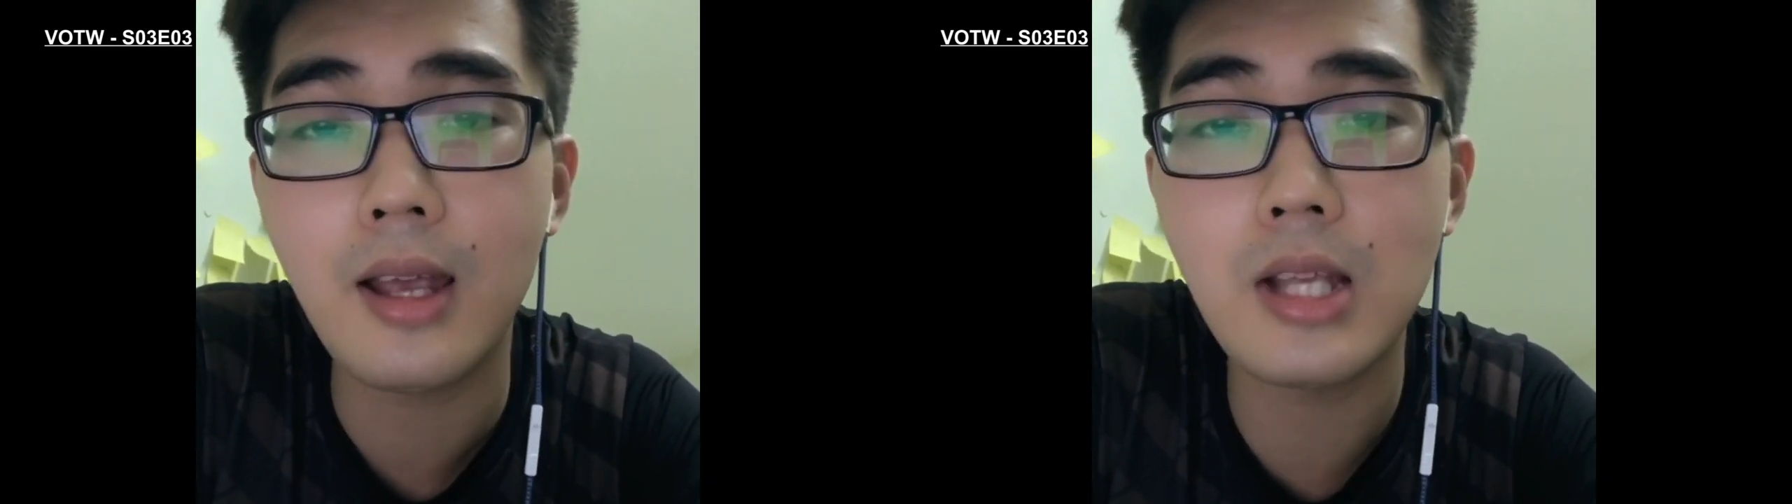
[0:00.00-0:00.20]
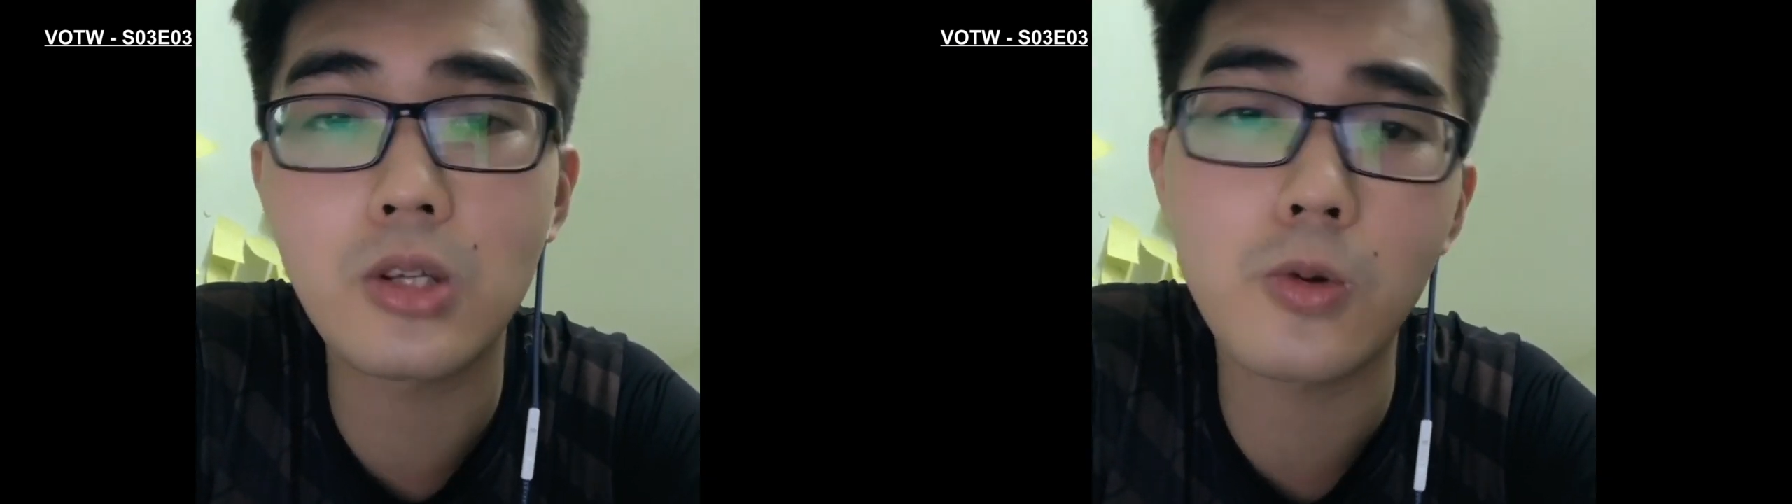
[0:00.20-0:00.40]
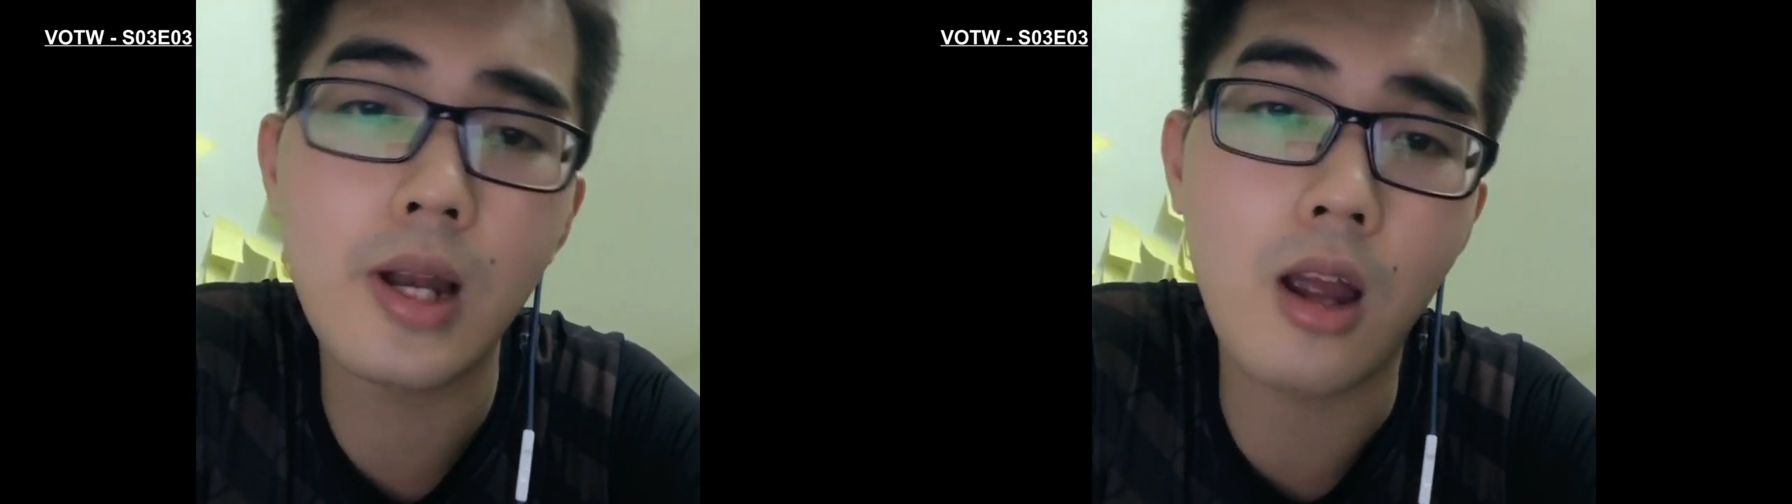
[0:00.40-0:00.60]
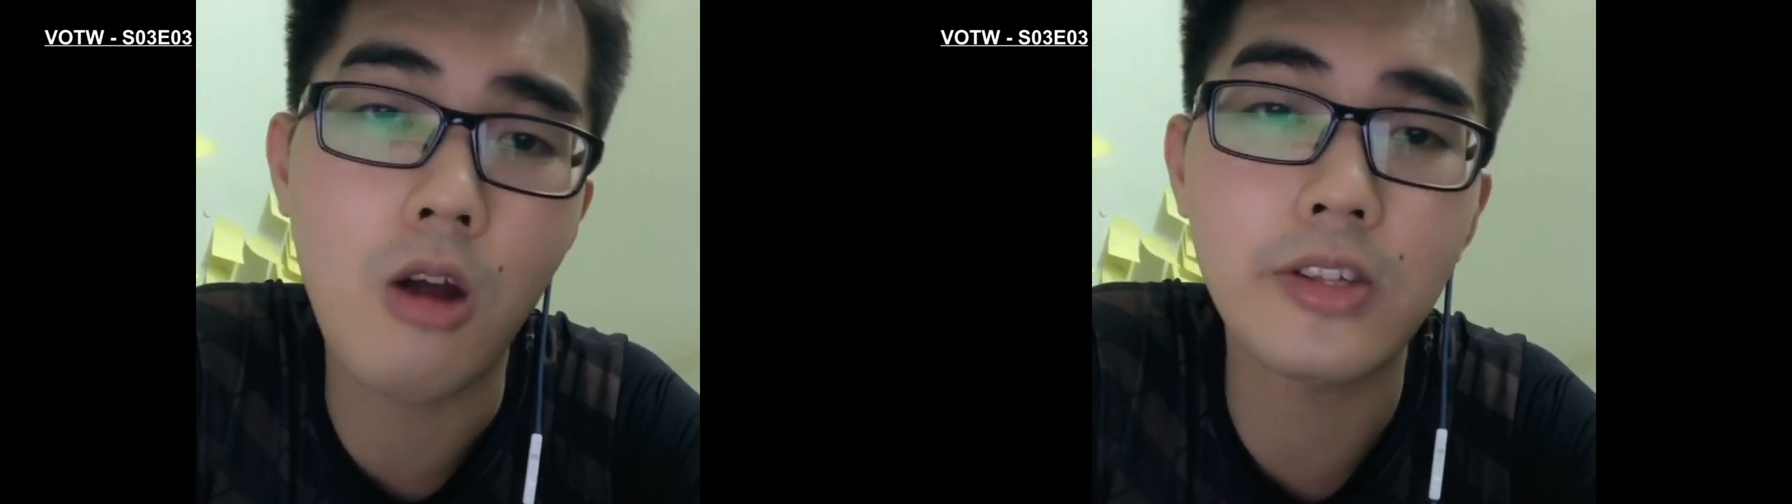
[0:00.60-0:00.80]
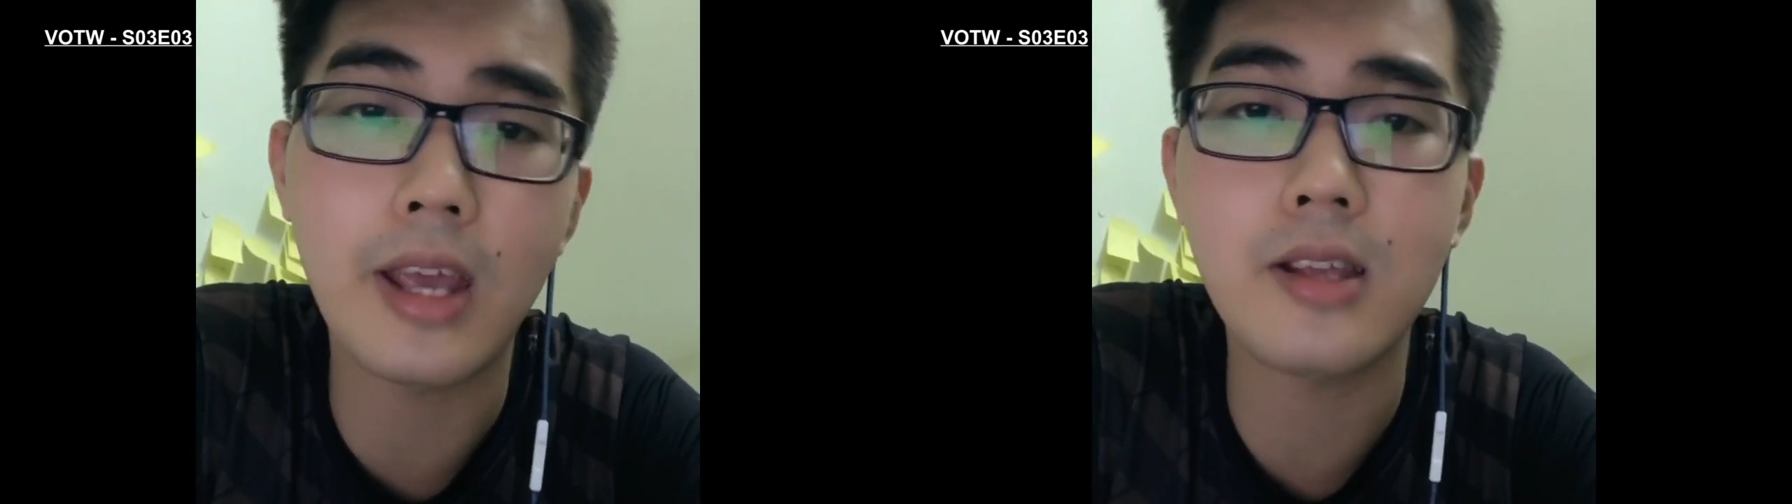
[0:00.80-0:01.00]
it's really
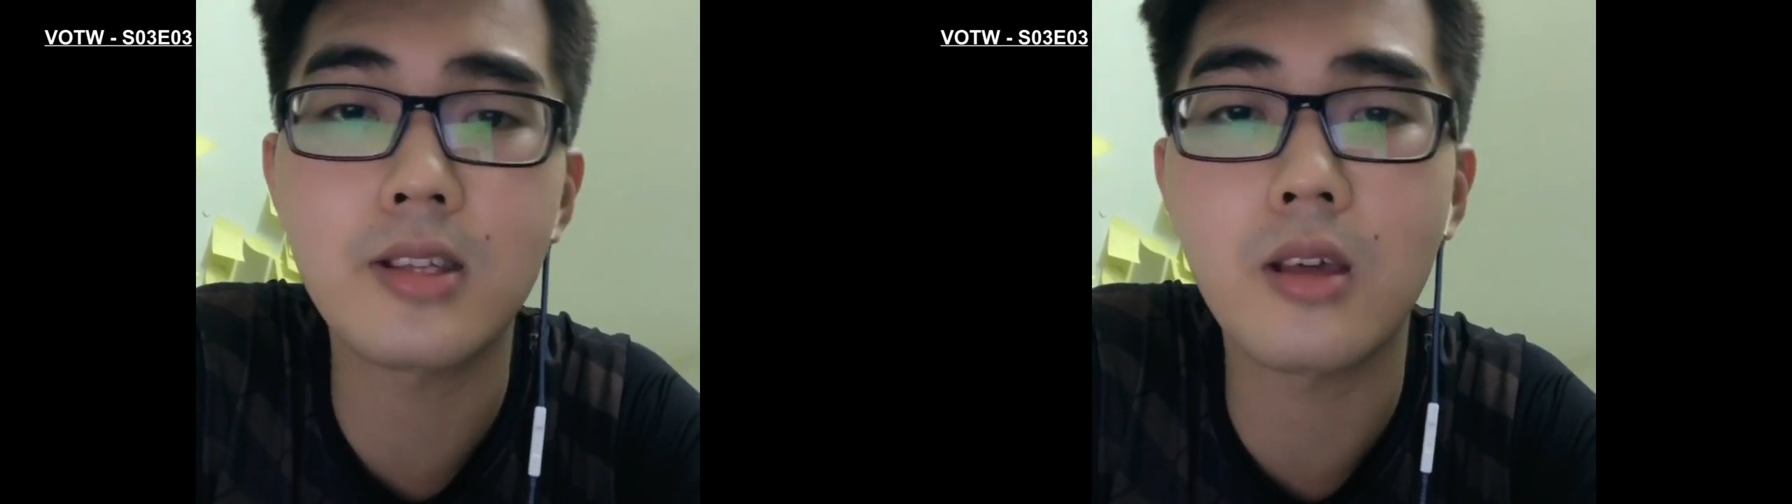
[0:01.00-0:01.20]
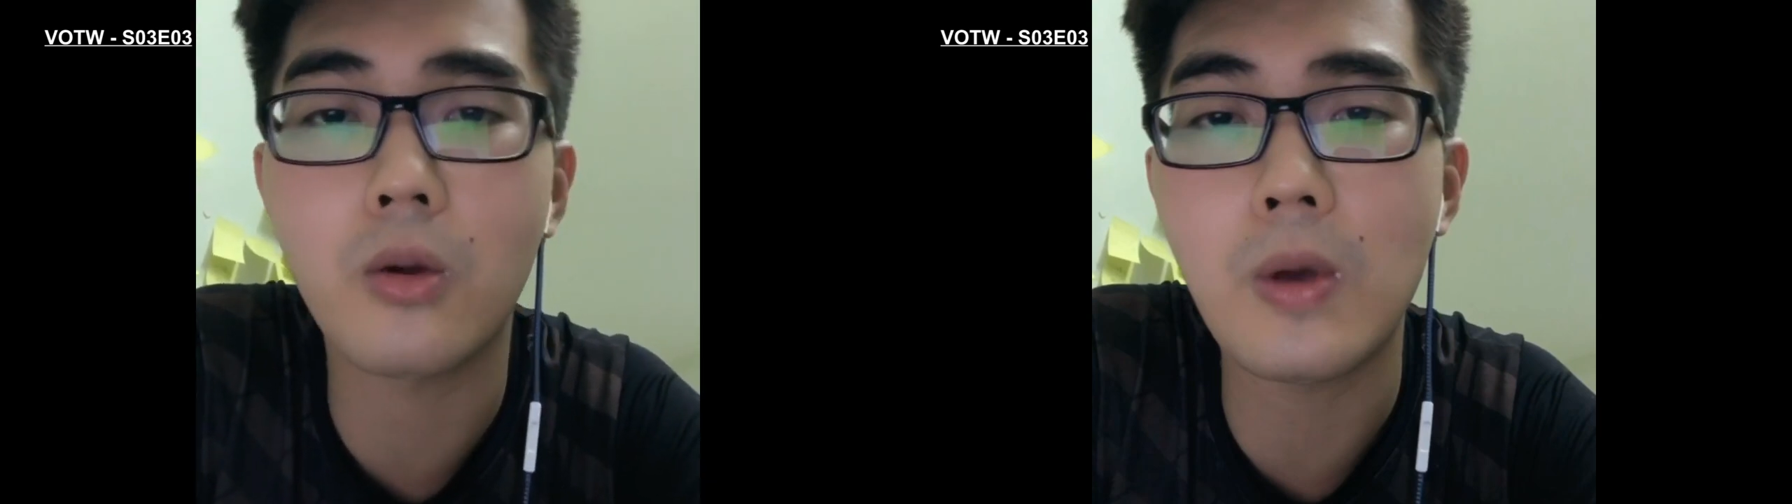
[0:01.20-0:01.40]
hard to answer